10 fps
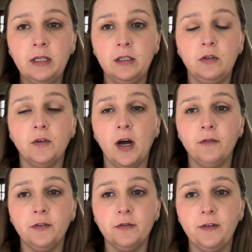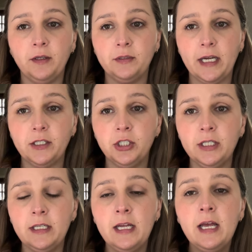that you've got for
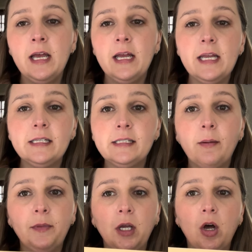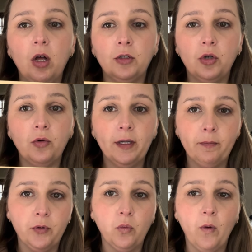foundation is something called
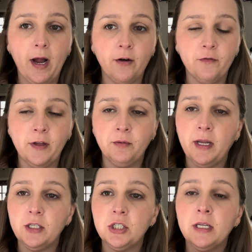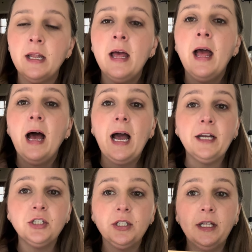crimped wire foundation. I
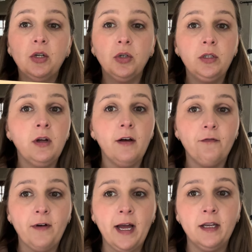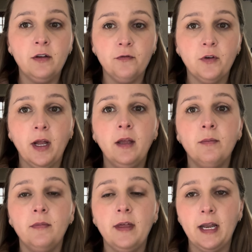actually could not find a
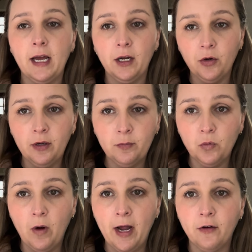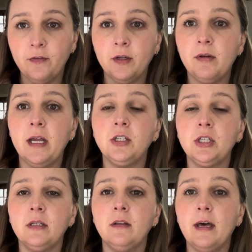frame that had crimped wire
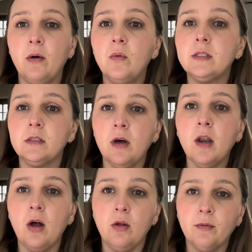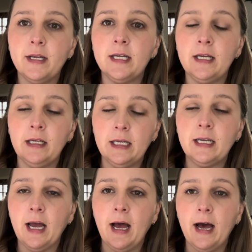foundation that was not already in
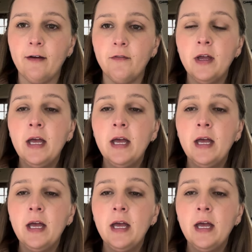a hive.